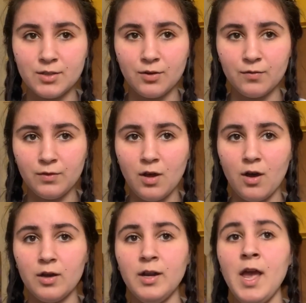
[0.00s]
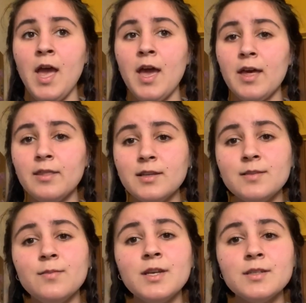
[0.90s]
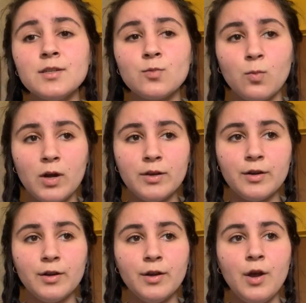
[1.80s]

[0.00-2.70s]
are flawed, and thus it makes us wonder